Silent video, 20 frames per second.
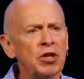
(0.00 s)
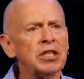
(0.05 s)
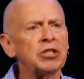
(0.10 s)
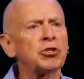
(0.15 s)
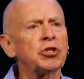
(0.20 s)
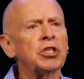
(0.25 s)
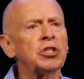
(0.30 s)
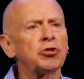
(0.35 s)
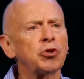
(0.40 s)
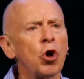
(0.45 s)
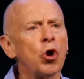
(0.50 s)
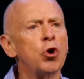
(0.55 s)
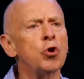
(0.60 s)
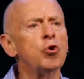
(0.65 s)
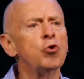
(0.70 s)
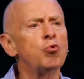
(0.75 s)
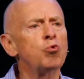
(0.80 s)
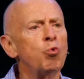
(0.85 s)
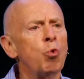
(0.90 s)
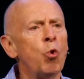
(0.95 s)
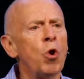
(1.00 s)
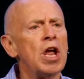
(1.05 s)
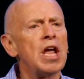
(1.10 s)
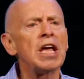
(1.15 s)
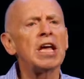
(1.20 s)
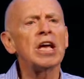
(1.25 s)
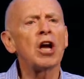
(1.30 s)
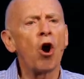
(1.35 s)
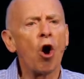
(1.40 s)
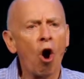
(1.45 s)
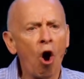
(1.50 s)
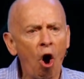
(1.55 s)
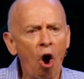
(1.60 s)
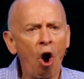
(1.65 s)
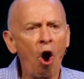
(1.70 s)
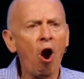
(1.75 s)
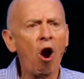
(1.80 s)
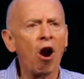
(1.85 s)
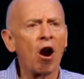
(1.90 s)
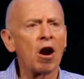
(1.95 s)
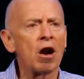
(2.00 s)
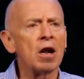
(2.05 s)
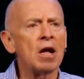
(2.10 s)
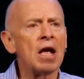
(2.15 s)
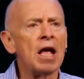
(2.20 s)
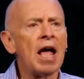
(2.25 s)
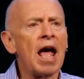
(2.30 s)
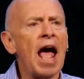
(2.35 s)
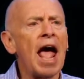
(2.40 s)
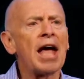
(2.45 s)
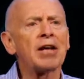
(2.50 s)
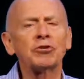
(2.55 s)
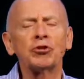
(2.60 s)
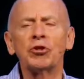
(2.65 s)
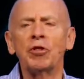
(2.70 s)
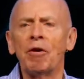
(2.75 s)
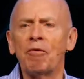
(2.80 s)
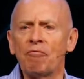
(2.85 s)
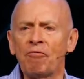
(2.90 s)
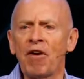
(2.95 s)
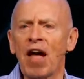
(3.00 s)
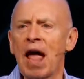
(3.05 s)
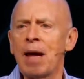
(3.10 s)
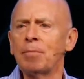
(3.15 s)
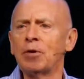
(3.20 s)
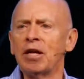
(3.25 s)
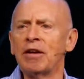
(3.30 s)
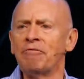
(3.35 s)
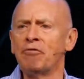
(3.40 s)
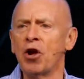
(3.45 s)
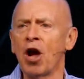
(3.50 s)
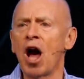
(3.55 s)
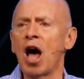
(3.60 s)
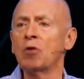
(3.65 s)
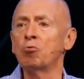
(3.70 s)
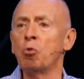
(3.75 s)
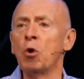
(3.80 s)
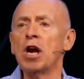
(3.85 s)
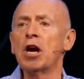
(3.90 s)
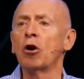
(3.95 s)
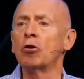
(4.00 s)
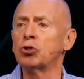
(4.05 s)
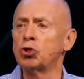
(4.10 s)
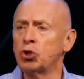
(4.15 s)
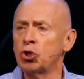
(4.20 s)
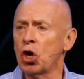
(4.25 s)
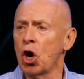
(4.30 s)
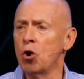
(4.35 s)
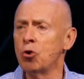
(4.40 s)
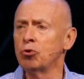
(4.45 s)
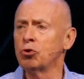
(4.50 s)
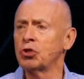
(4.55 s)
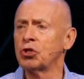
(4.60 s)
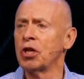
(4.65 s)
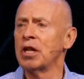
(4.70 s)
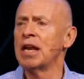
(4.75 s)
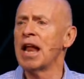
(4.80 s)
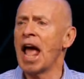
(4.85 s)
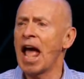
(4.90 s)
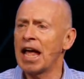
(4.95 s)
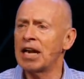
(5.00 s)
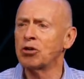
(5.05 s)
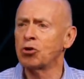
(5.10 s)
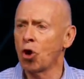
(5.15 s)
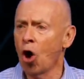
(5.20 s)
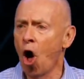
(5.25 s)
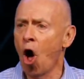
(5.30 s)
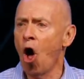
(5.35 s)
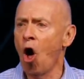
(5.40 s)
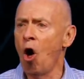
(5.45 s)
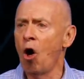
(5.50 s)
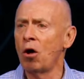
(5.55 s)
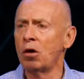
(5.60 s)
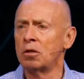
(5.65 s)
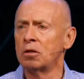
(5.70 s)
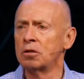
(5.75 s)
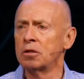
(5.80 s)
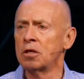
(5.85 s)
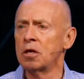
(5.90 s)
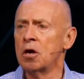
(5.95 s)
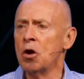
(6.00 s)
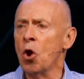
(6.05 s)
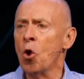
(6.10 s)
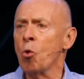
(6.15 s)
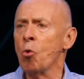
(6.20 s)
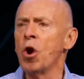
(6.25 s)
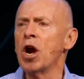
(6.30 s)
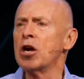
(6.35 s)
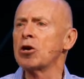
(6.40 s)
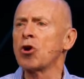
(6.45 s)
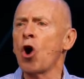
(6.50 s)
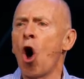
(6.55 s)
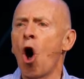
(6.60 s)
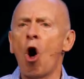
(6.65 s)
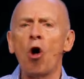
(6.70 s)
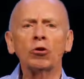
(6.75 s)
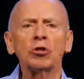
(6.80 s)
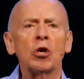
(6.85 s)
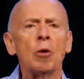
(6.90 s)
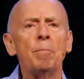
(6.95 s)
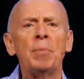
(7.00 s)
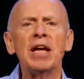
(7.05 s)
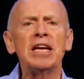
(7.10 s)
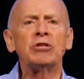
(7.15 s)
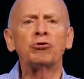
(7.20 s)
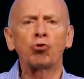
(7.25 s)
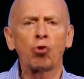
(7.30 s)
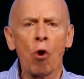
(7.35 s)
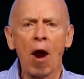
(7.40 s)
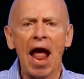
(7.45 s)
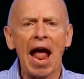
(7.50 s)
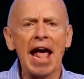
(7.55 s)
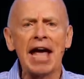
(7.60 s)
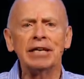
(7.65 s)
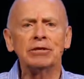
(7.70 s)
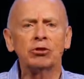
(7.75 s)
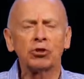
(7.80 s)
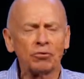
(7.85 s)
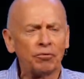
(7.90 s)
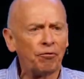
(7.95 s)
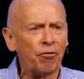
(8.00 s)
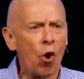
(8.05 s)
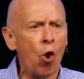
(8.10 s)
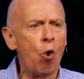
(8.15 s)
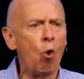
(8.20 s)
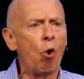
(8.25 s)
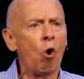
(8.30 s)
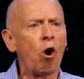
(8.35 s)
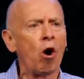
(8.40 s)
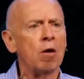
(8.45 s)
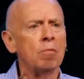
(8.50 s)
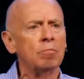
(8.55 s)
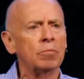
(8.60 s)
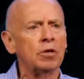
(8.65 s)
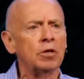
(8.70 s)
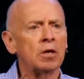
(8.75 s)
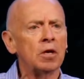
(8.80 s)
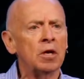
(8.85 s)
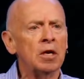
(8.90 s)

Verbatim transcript: This is who we are as the family of God. We are chosen and called. We're called to be transformed.